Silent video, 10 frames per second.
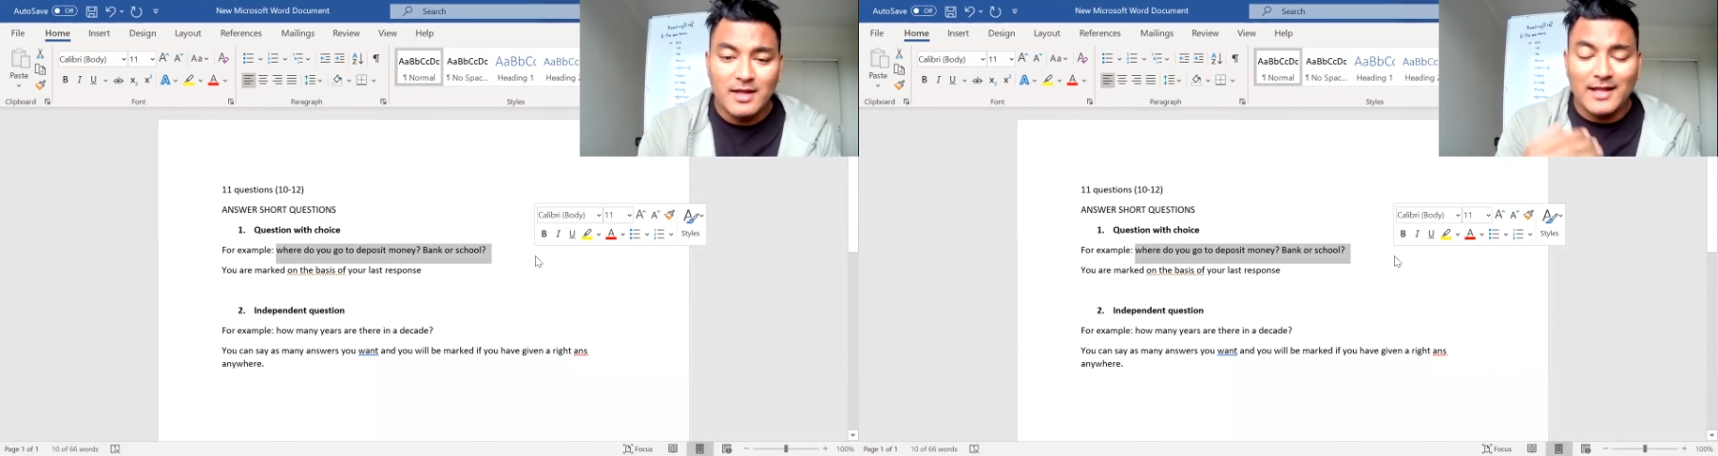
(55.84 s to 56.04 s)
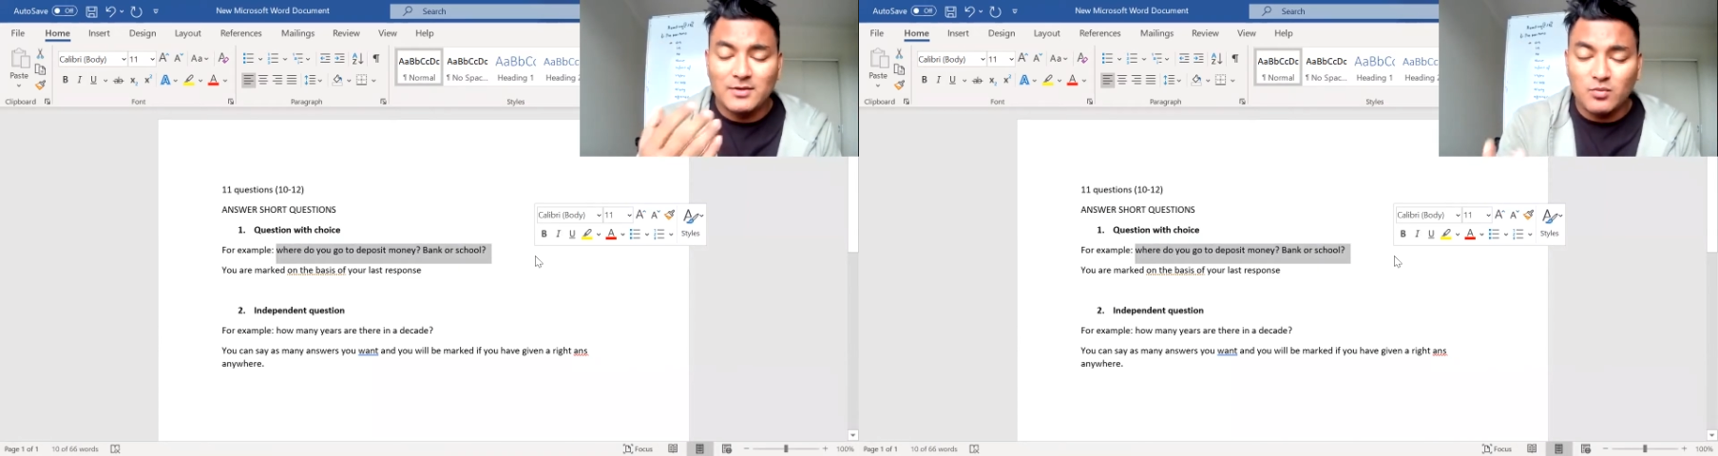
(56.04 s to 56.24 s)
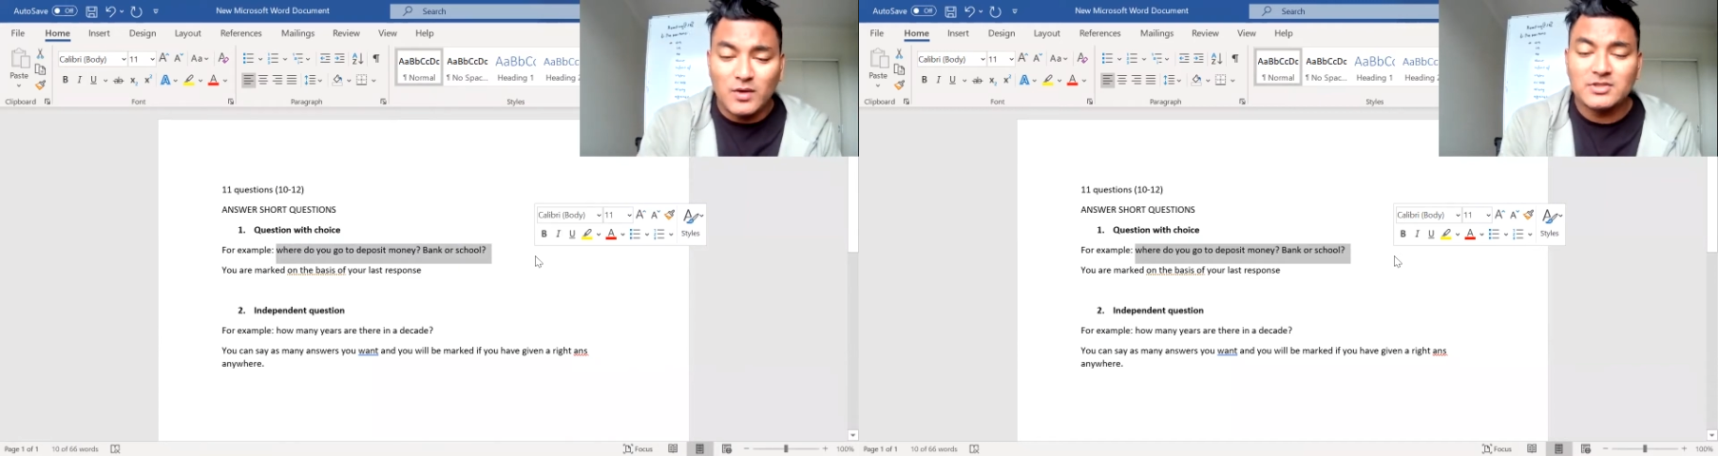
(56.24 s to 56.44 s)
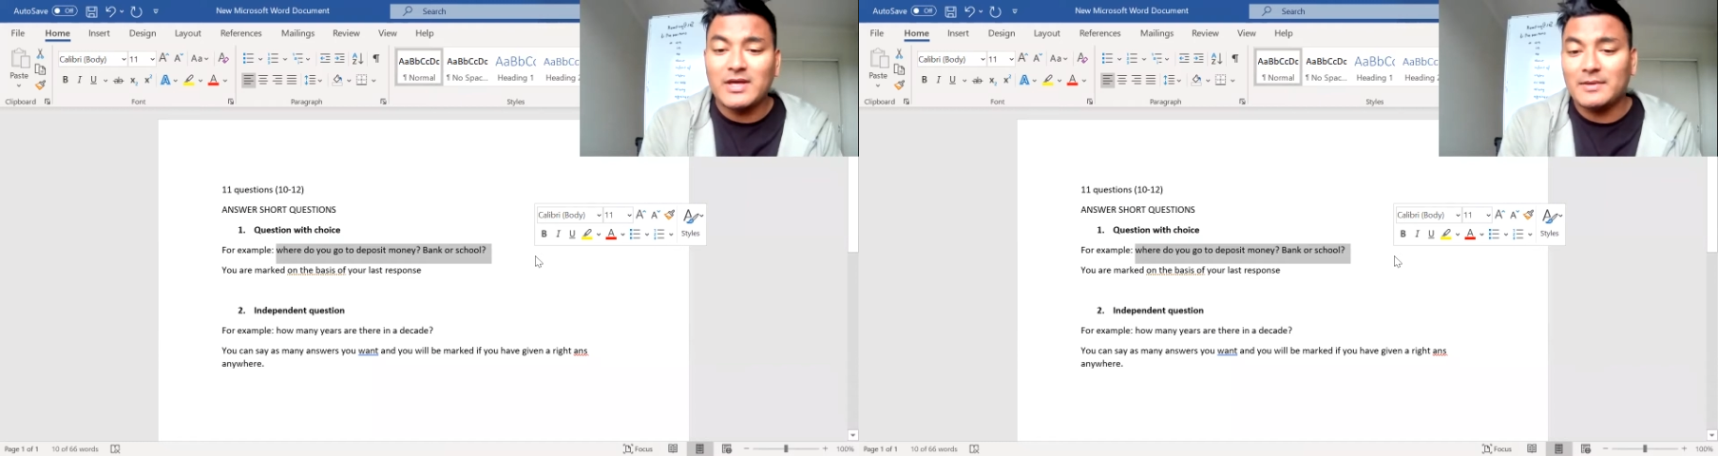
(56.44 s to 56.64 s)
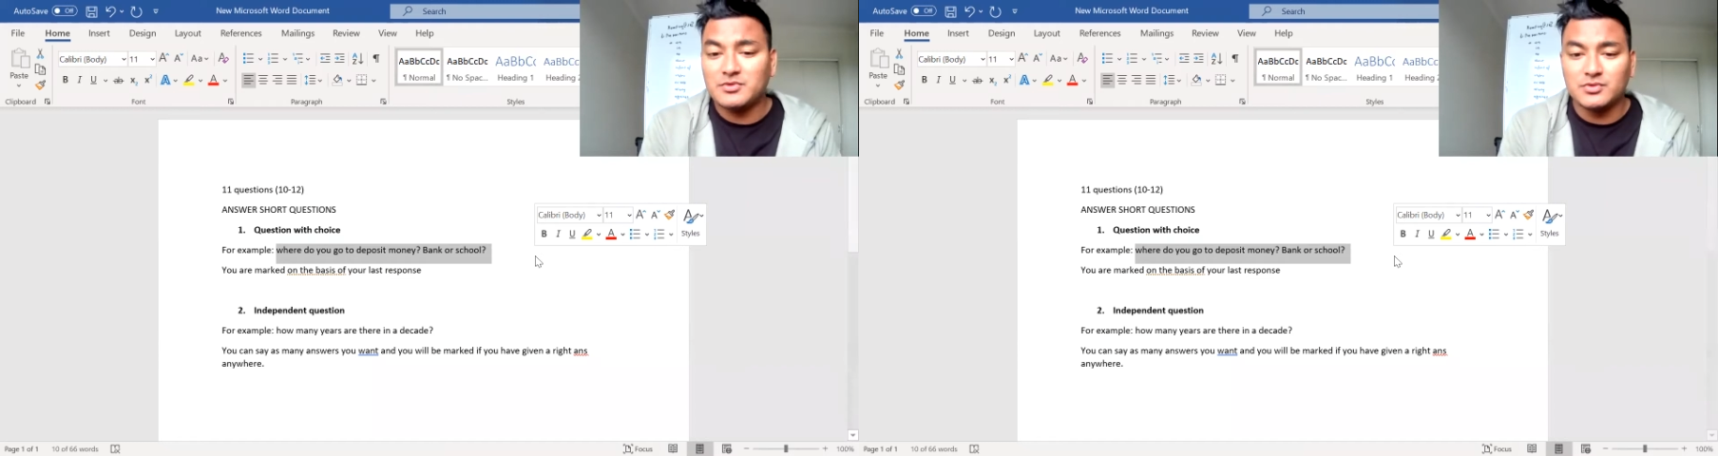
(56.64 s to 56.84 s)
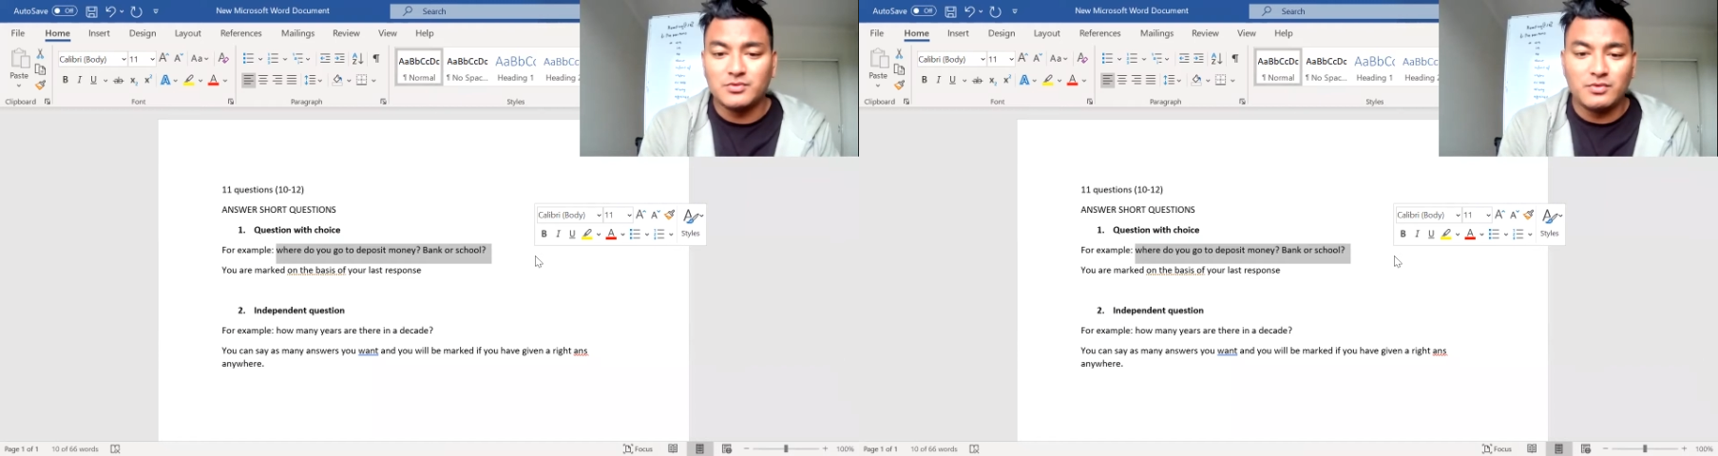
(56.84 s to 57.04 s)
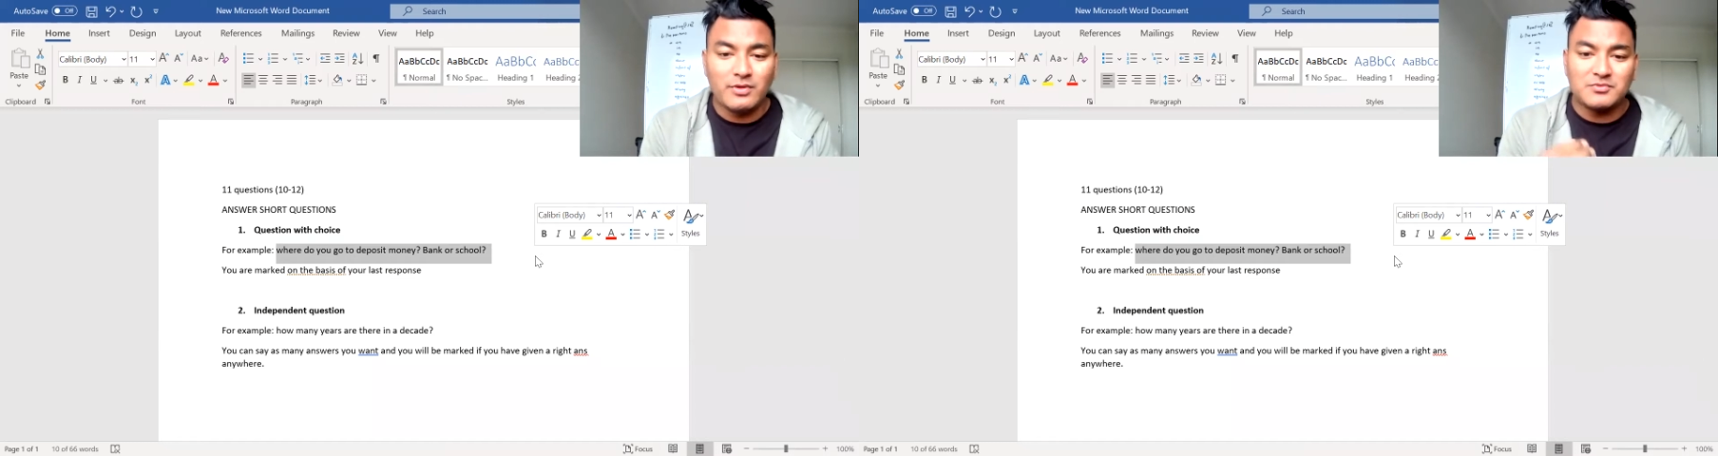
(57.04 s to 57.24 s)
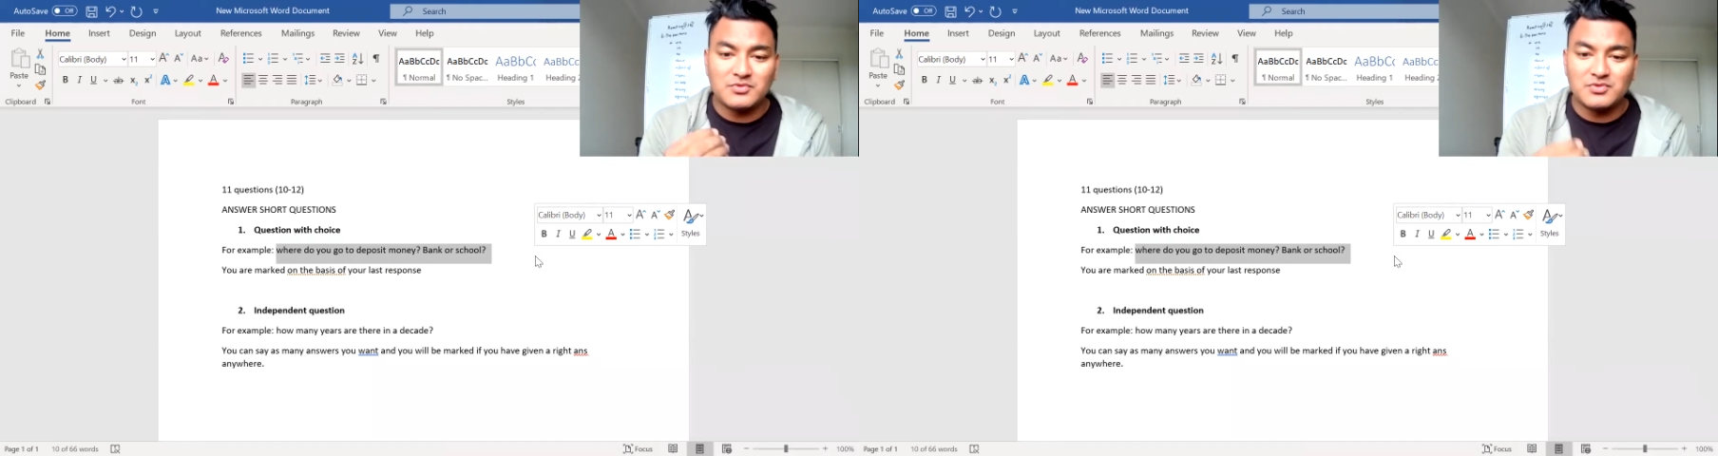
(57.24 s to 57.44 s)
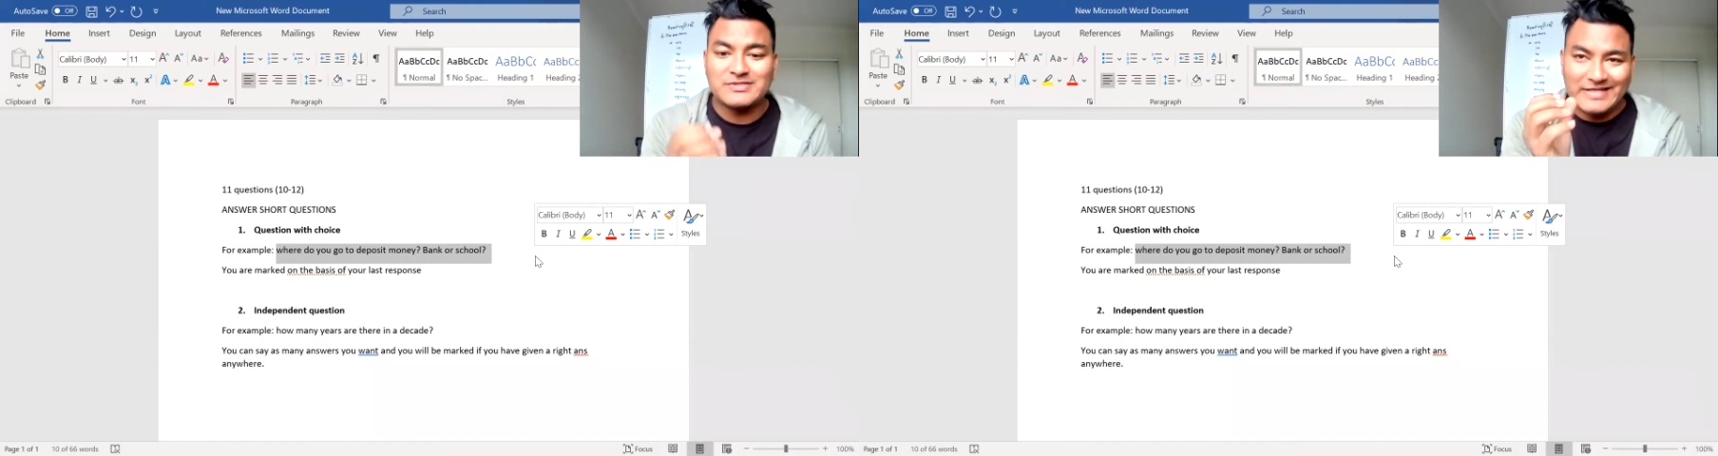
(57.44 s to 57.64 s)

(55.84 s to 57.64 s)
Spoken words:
And what you have to do, you have to